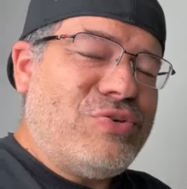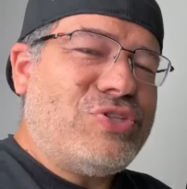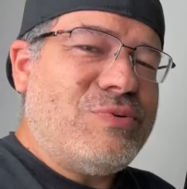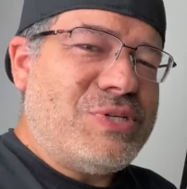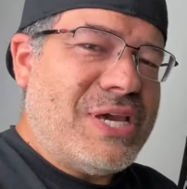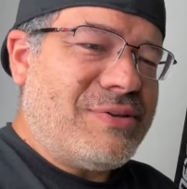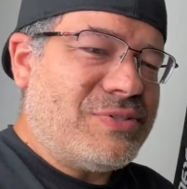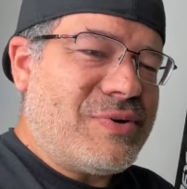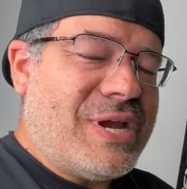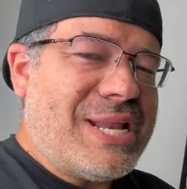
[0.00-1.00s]
YouTube
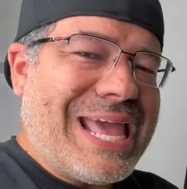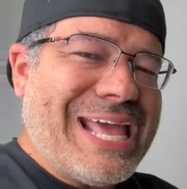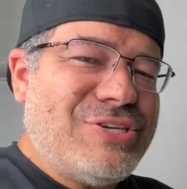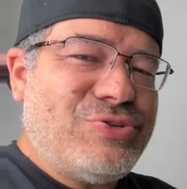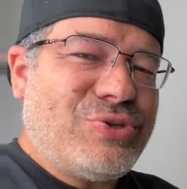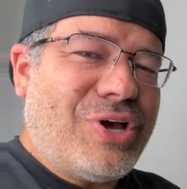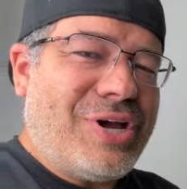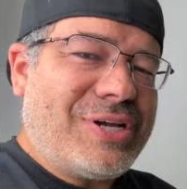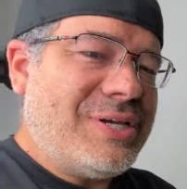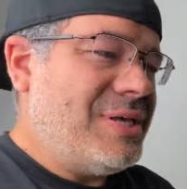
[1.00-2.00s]
channels, right? Andrew
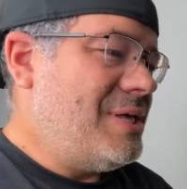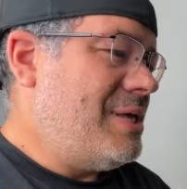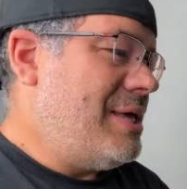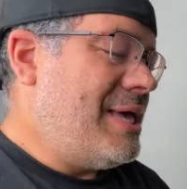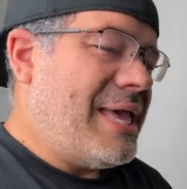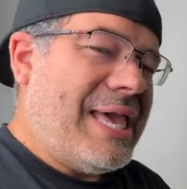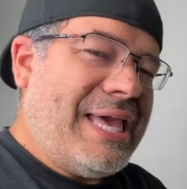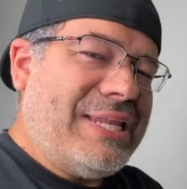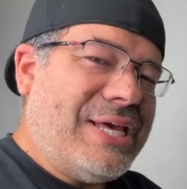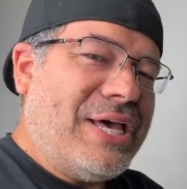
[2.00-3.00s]
Locke
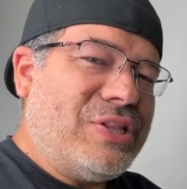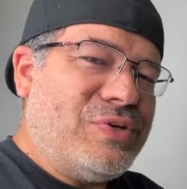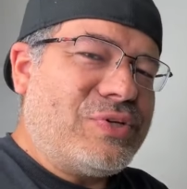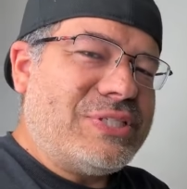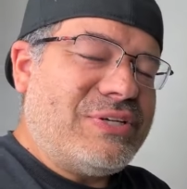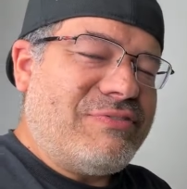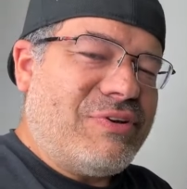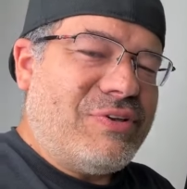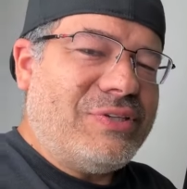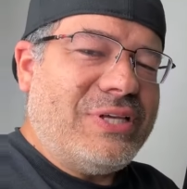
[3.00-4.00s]
and Luke
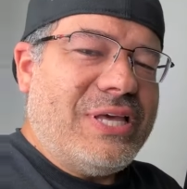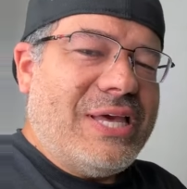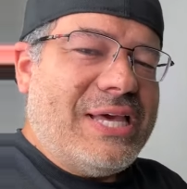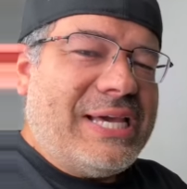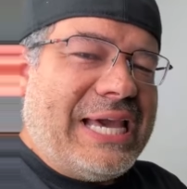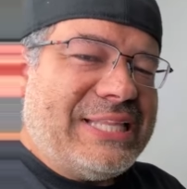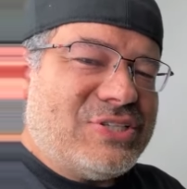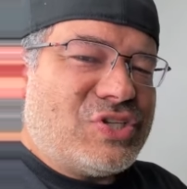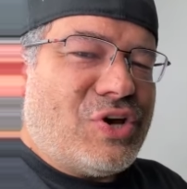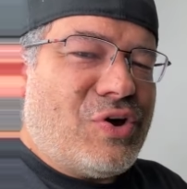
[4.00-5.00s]
Seuvold.
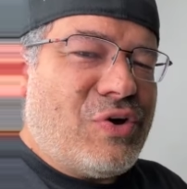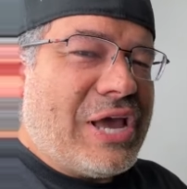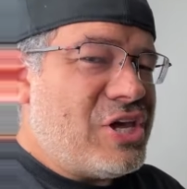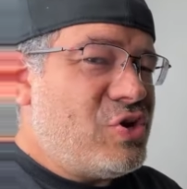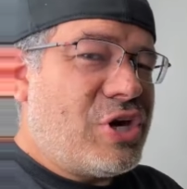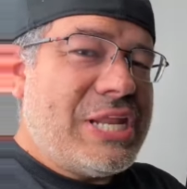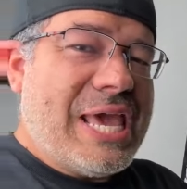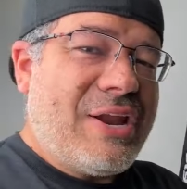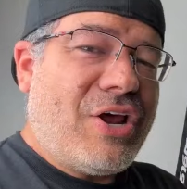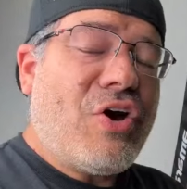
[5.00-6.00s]
And so you can
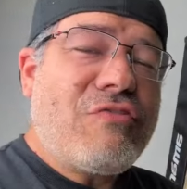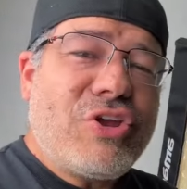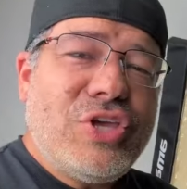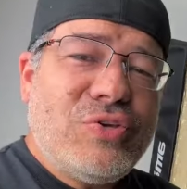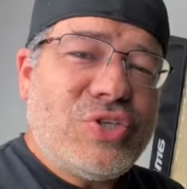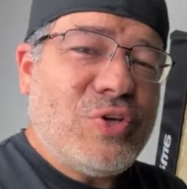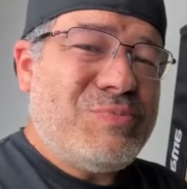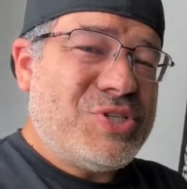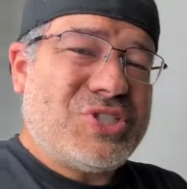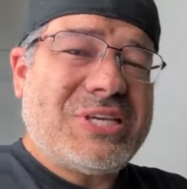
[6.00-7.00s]
head on over to
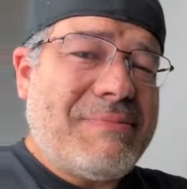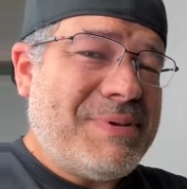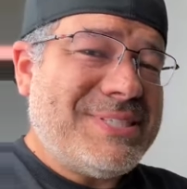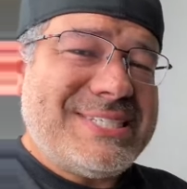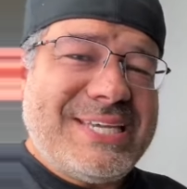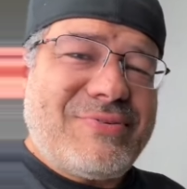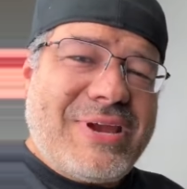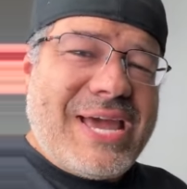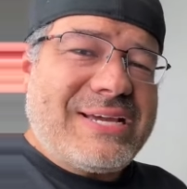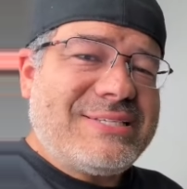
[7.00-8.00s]
YouTube, just type in
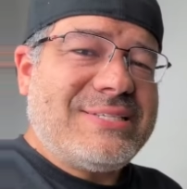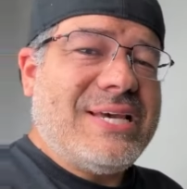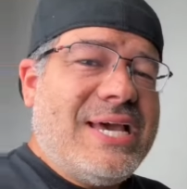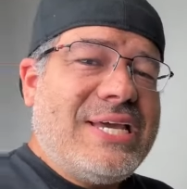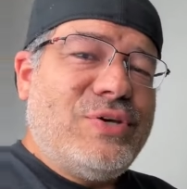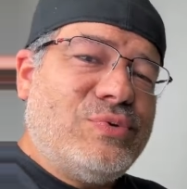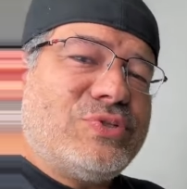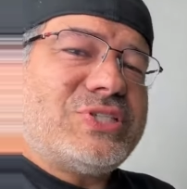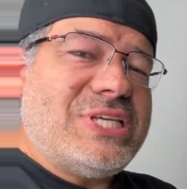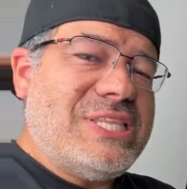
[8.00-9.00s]
CineRags. You
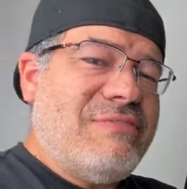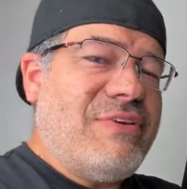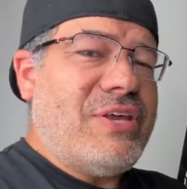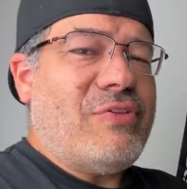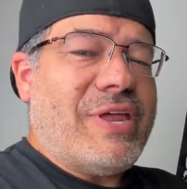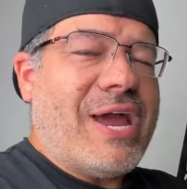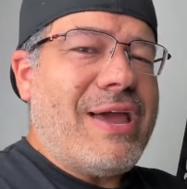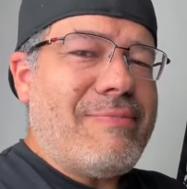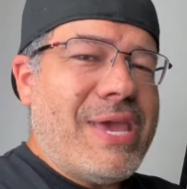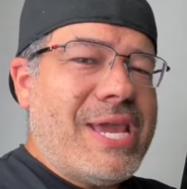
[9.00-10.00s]
will see the video that
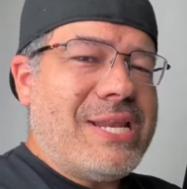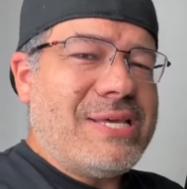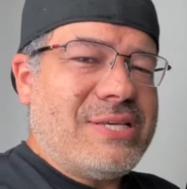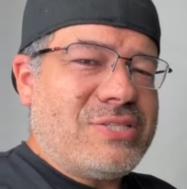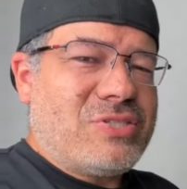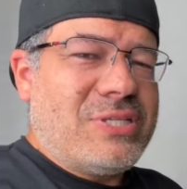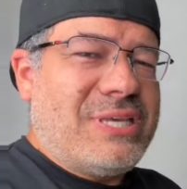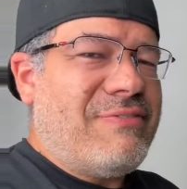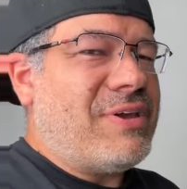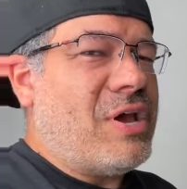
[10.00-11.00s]
I made
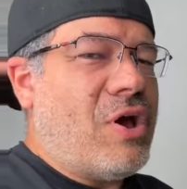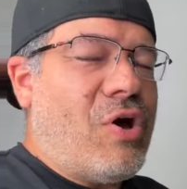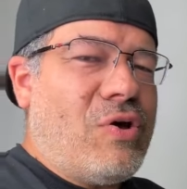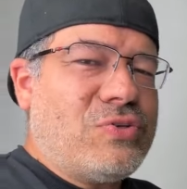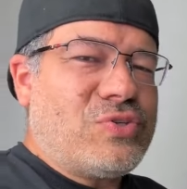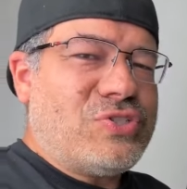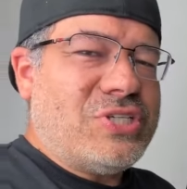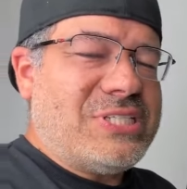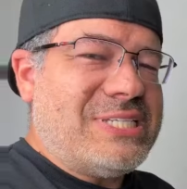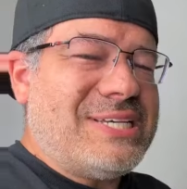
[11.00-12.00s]
giving all sorts
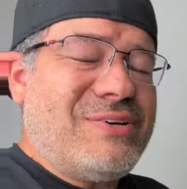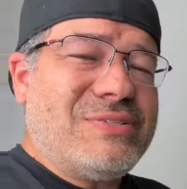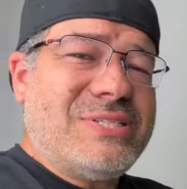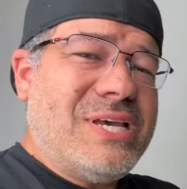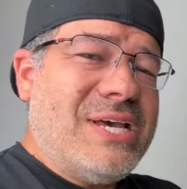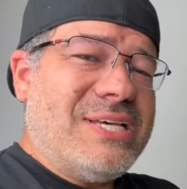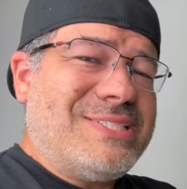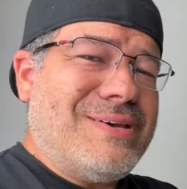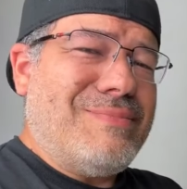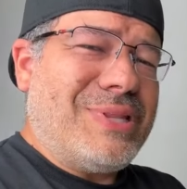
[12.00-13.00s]
of details,
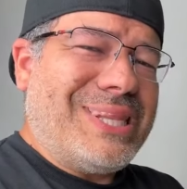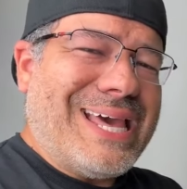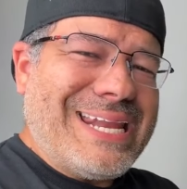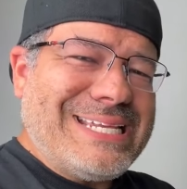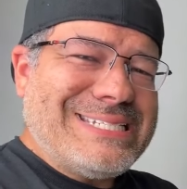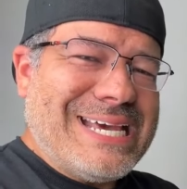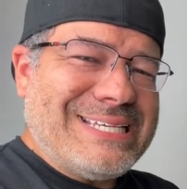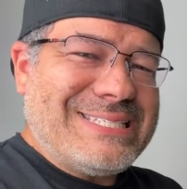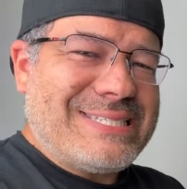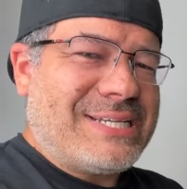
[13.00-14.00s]
some lighting
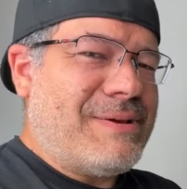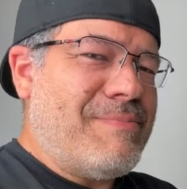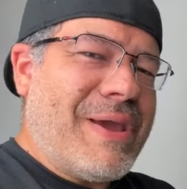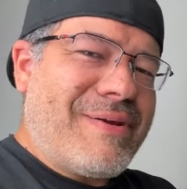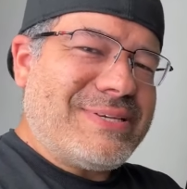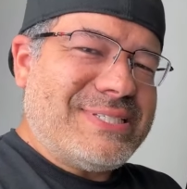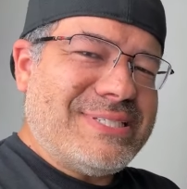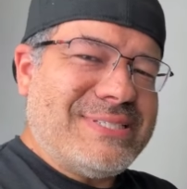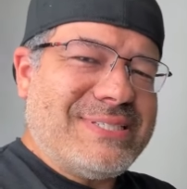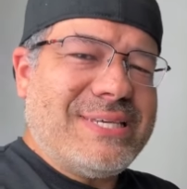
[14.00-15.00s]
tests,
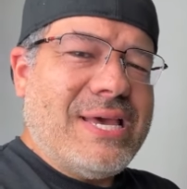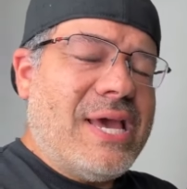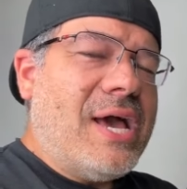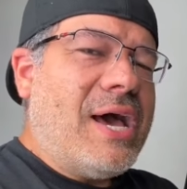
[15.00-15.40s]
comparisons.